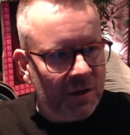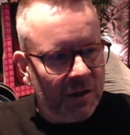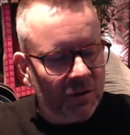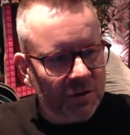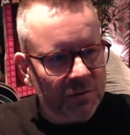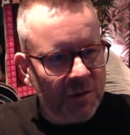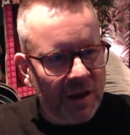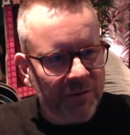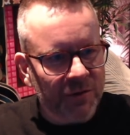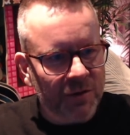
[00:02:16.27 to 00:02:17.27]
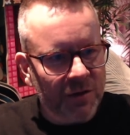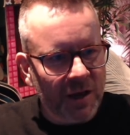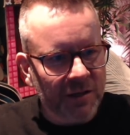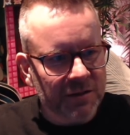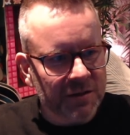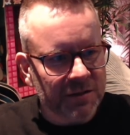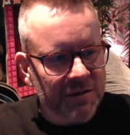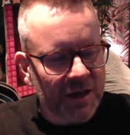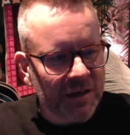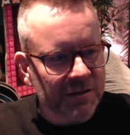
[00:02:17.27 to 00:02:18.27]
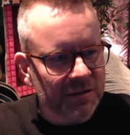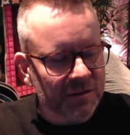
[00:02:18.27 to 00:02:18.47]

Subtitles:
And also we have to actually change